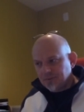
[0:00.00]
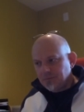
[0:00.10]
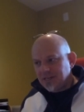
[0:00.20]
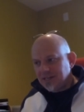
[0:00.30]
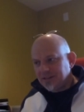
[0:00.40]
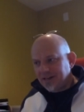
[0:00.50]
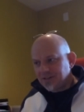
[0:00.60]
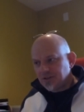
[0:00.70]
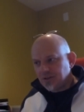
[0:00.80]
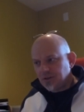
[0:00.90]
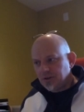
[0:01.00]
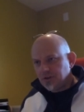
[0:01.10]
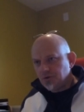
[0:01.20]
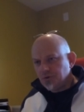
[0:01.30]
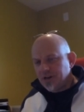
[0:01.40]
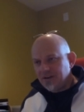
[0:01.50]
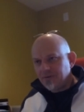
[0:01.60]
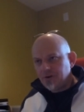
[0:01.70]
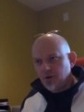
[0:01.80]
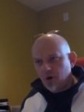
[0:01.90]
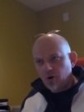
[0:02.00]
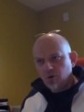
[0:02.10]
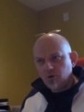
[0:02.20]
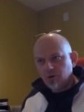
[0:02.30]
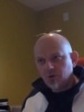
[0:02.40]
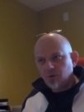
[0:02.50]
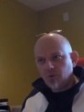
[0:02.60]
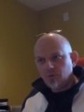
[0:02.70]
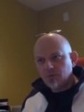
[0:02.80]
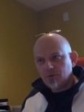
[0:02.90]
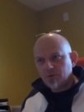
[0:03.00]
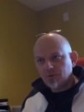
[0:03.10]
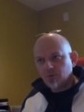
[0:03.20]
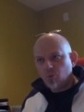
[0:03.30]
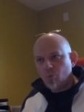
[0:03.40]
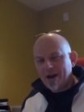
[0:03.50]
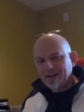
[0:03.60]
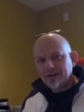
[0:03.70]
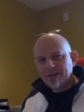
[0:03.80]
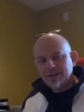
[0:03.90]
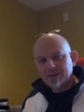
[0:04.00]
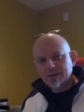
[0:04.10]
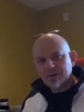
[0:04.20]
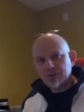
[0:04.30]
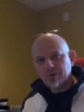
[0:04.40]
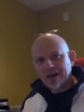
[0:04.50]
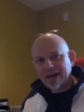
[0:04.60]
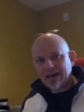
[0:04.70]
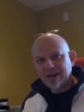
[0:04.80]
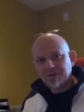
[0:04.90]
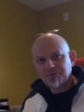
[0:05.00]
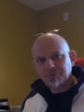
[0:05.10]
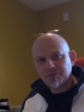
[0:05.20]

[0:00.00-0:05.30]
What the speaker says: meaning that you never know when you have